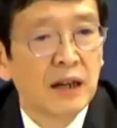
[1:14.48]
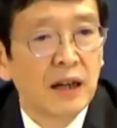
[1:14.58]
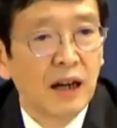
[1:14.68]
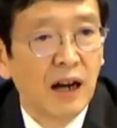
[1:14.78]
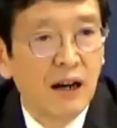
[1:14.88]

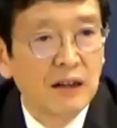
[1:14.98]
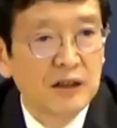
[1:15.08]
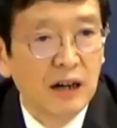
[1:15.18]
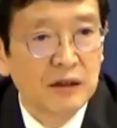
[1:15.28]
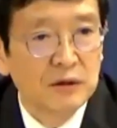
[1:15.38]

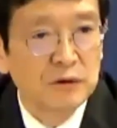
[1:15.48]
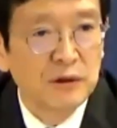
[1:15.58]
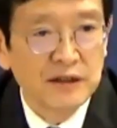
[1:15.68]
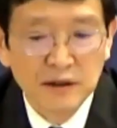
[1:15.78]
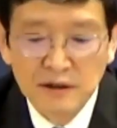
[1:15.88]
Dr.
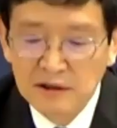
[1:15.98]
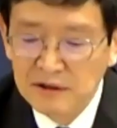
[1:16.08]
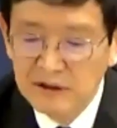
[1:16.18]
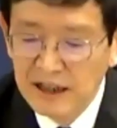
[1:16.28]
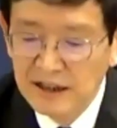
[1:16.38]

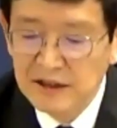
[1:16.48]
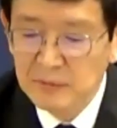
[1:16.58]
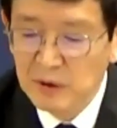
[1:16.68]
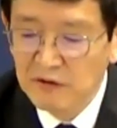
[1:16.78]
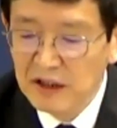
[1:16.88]
Drezner is a
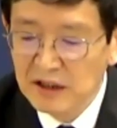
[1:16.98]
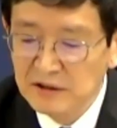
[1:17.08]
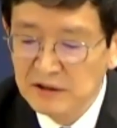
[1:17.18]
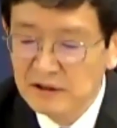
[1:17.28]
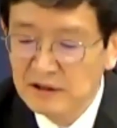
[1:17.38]

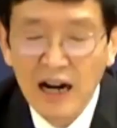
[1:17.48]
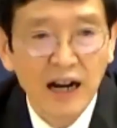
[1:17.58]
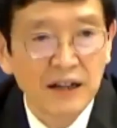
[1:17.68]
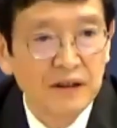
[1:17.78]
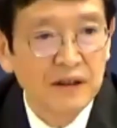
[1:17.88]
professor
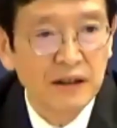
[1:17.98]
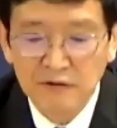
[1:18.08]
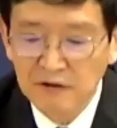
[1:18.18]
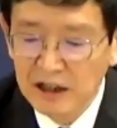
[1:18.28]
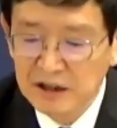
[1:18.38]
at the
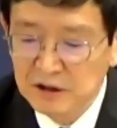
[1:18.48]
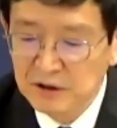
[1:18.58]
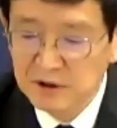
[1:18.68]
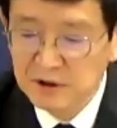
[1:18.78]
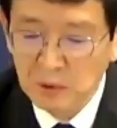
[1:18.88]
Fletcher
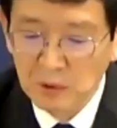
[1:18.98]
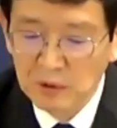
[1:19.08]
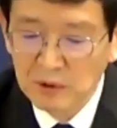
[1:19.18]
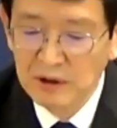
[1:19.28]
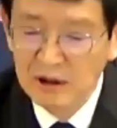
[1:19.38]

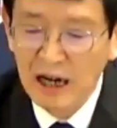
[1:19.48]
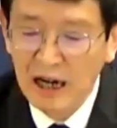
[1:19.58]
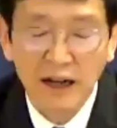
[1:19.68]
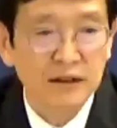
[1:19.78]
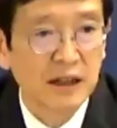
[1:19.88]
School
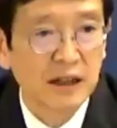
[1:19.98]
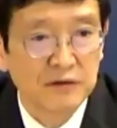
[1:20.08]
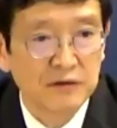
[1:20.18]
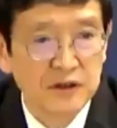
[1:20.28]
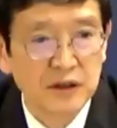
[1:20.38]
at
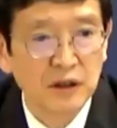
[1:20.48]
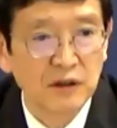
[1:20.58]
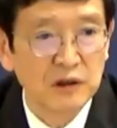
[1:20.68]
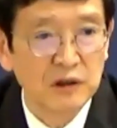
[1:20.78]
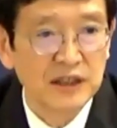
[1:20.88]
Tufts
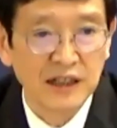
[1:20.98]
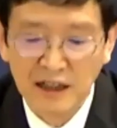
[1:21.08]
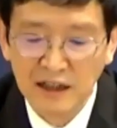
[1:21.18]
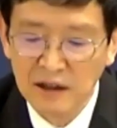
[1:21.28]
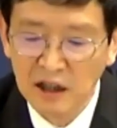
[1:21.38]
University
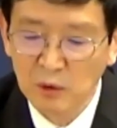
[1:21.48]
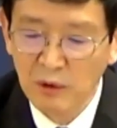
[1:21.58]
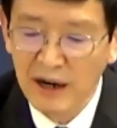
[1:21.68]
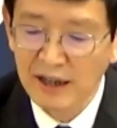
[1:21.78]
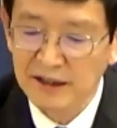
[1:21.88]
in the
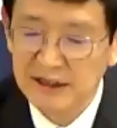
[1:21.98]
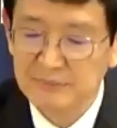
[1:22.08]
US.